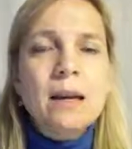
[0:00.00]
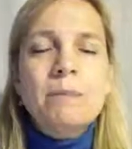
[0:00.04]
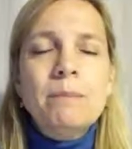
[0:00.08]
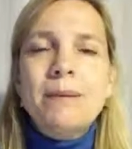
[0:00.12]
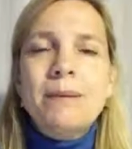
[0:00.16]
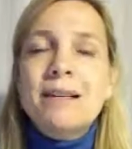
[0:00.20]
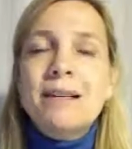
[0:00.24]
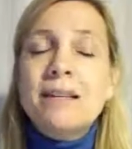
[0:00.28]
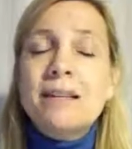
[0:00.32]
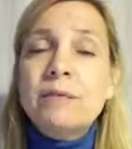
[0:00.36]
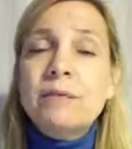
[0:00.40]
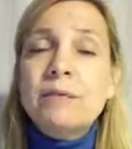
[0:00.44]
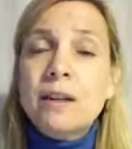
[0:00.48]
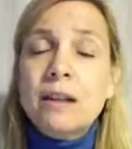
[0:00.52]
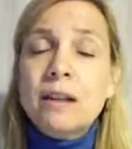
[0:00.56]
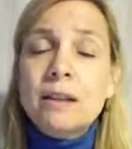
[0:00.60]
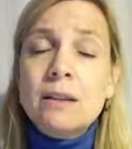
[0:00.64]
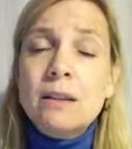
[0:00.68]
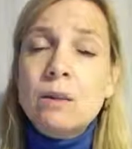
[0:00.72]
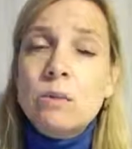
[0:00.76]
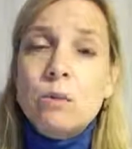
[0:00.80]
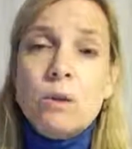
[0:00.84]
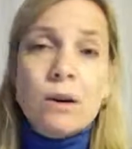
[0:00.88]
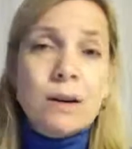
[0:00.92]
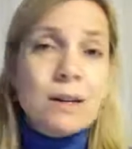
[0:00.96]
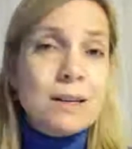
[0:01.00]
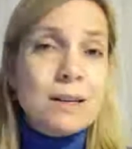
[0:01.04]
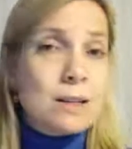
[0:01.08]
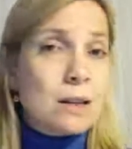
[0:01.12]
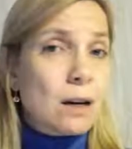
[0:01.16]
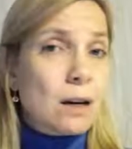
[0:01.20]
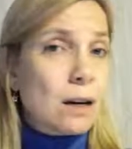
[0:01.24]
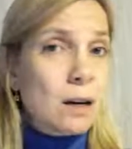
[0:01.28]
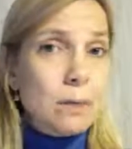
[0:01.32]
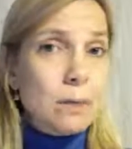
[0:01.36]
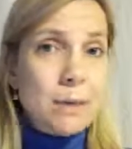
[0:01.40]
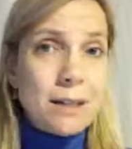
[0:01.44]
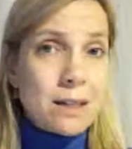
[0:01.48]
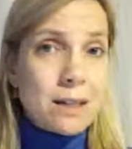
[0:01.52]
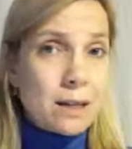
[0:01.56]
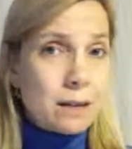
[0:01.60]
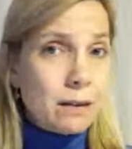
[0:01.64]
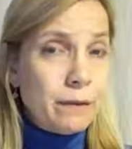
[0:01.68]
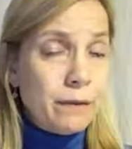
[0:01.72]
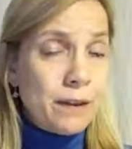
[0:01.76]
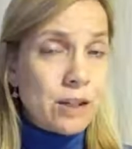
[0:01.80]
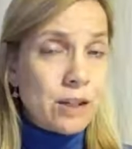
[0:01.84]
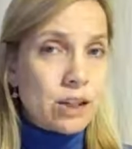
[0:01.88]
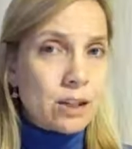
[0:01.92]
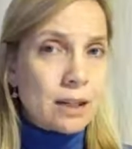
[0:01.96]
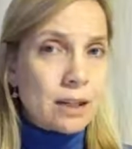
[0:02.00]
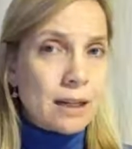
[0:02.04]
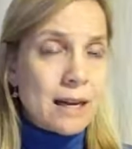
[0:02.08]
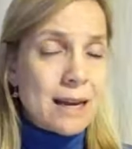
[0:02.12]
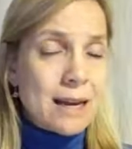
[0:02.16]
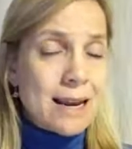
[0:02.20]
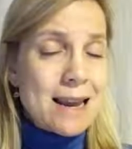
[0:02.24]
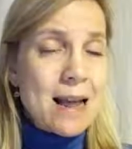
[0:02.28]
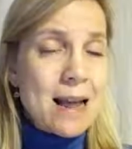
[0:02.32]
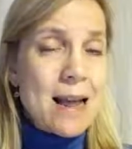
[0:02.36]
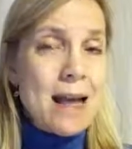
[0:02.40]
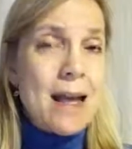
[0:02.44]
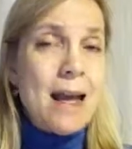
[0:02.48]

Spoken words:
because if not, the work is not going to be done efficiently.